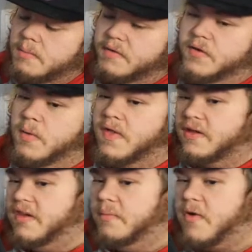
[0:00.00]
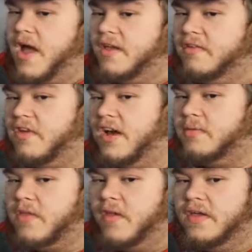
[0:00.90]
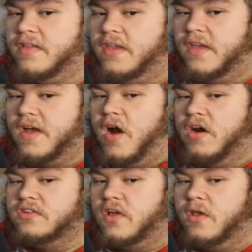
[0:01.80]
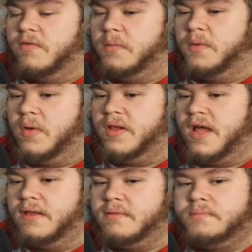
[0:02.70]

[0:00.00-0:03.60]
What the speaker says: if you want like Team Rocket socks with all like the like R's all over them and whatnot,